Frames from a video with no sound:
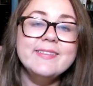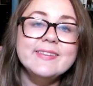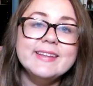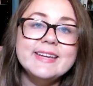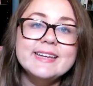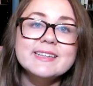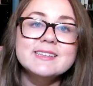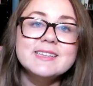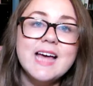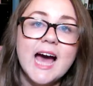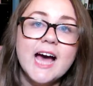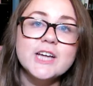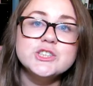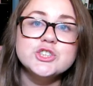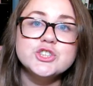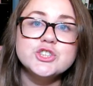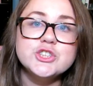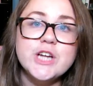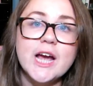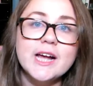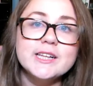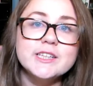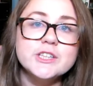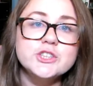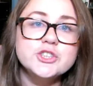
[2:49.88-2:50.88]
the last
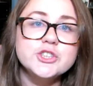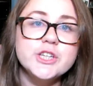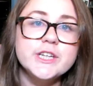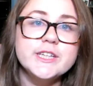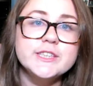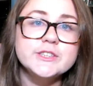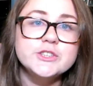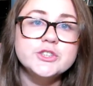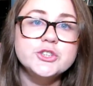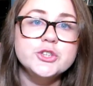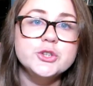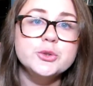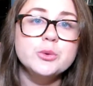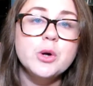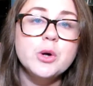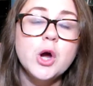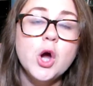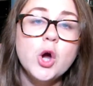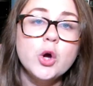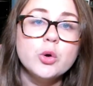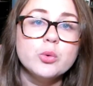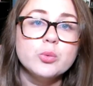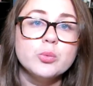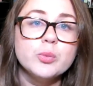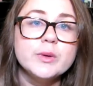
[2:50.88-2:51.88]
challenge is to
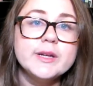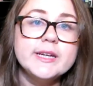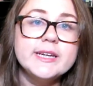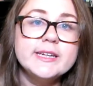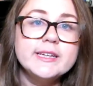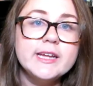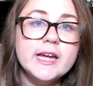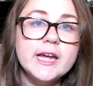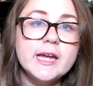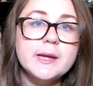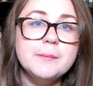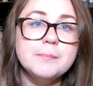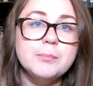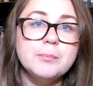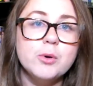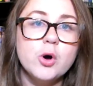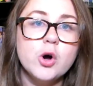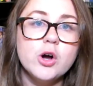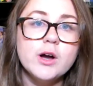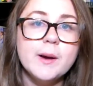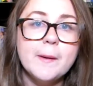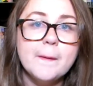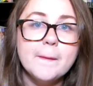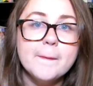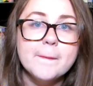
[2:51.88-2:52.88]
read a
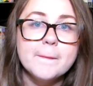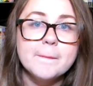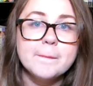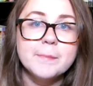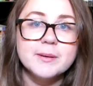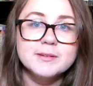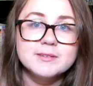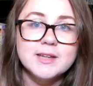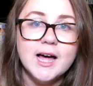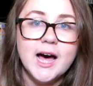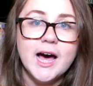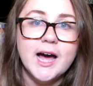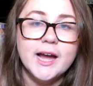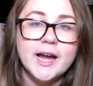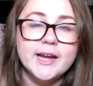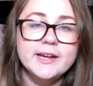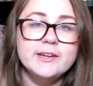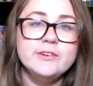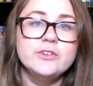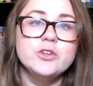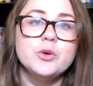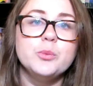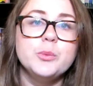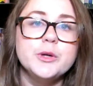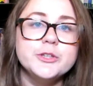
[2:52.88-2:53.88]
book
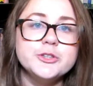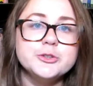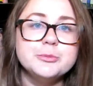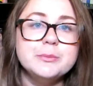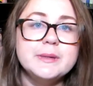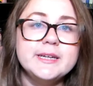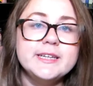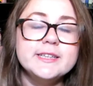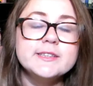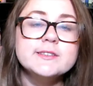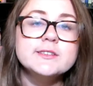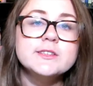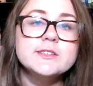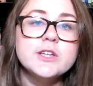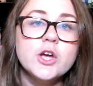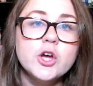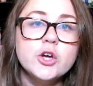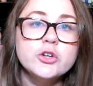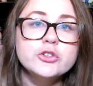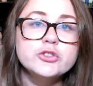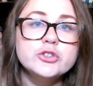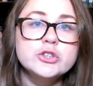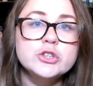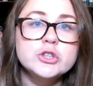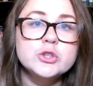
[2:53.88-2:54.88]
blind, which means
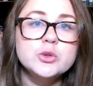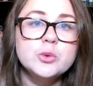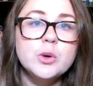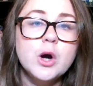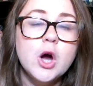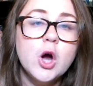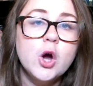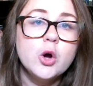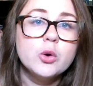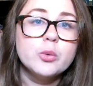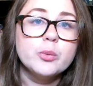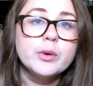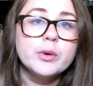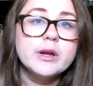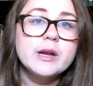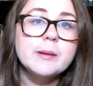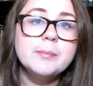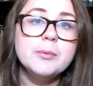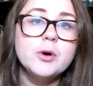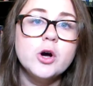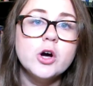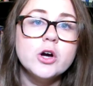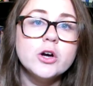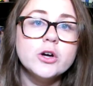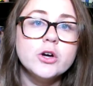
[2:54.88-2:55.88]
to read a
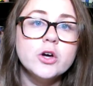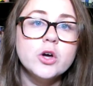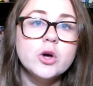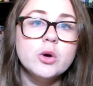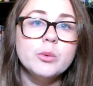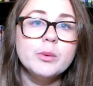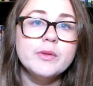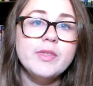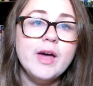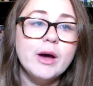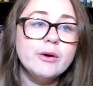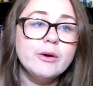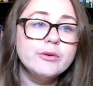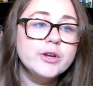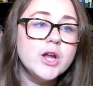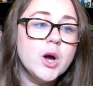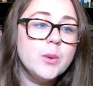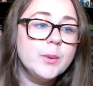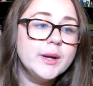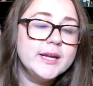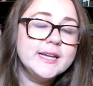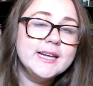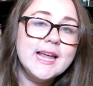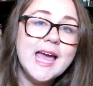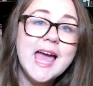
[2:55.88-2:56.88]
book without
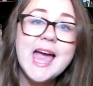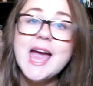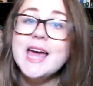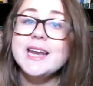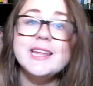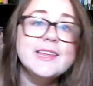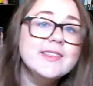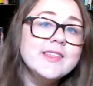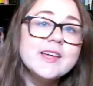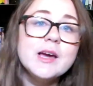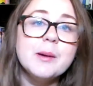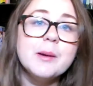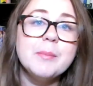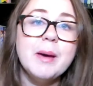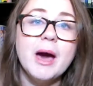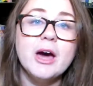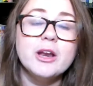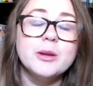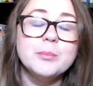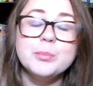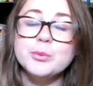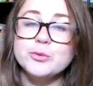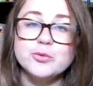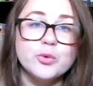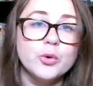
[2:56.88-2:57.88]
knowing anything about
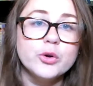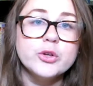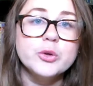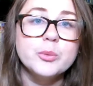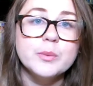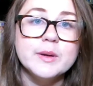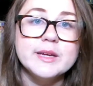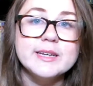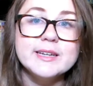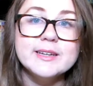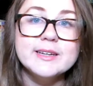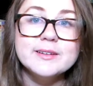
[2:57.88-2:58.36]
it before you read it.